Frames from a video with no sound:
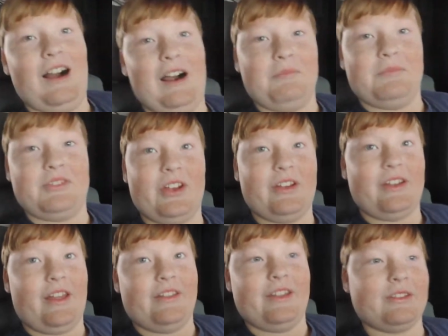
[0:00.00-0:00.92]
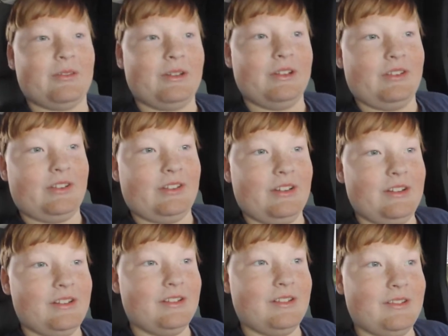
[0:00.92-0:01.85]
Um, so yeah, this one's
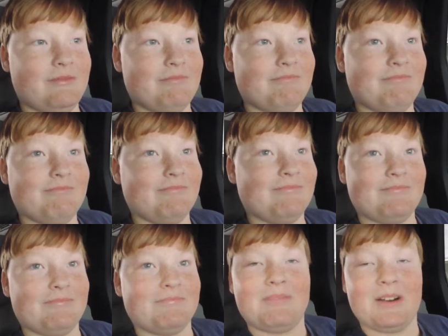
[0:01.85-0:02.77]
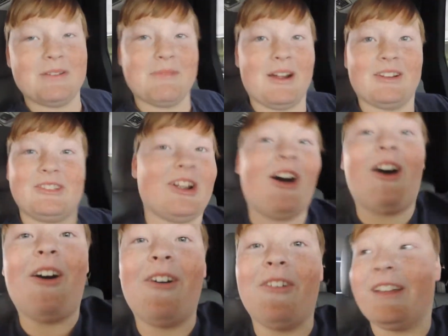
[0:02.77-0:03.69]
pretty much
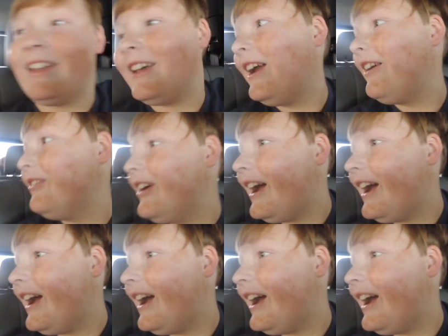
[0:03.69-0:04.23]
all we could ever